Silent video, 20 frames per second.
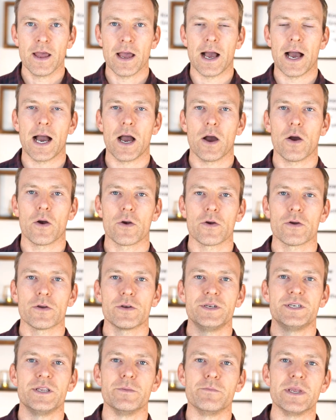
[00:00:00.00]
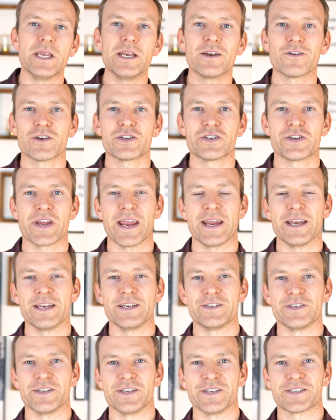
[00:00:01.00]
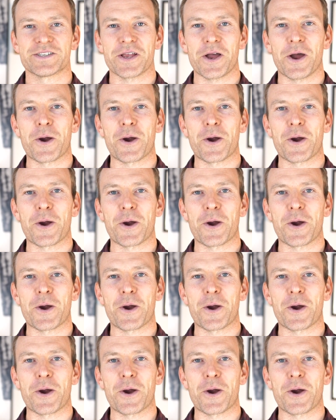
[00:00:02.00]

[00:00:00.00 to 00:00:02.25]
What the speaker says: our demeanor changes,